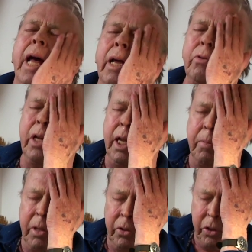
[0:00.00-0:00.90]
has an
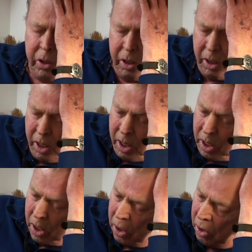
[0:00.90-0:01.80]
image
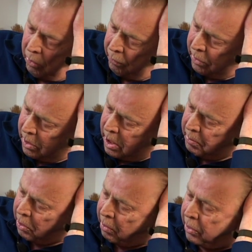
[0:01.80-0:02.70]
of
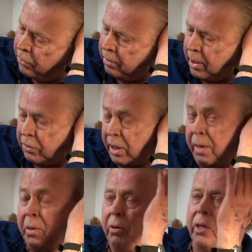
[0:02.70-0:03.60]
immigration as the
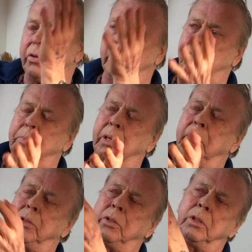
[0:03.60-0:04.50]
immigration
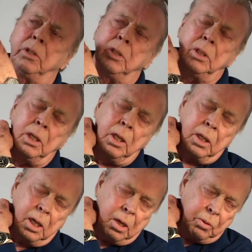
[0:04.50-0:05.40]
experience,
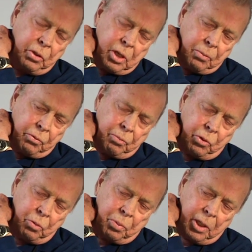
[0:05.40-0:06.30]
uh, which comes from
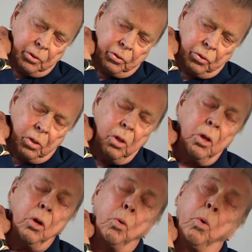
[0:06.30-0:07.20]
two places:
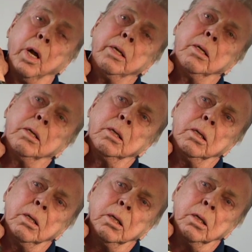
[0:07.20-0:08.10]
one,
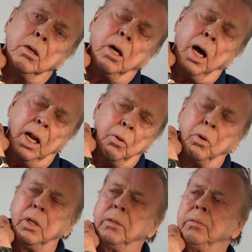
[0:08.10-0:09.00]

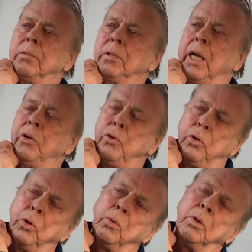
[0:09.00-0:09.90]
Hollywood, and
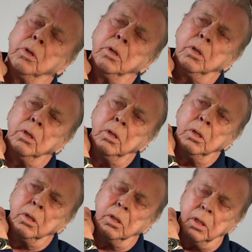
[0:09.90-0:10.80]
two,
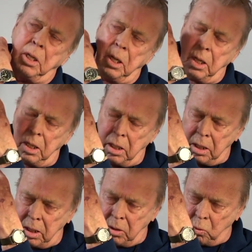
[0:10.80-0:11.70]
uh,
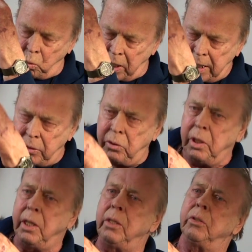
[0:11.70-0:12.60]
what he
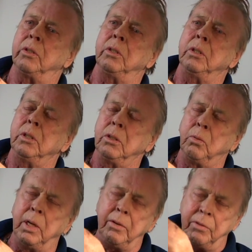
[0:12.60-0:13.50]
sees
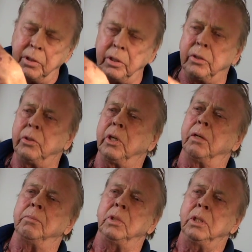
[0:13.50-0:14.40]
when he visits
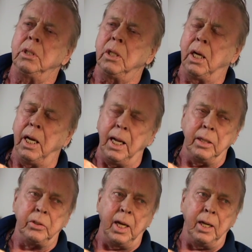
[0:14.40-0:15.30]
uh, uh,
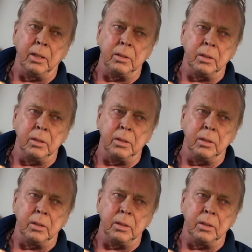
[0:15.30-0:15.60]
Ellis Island.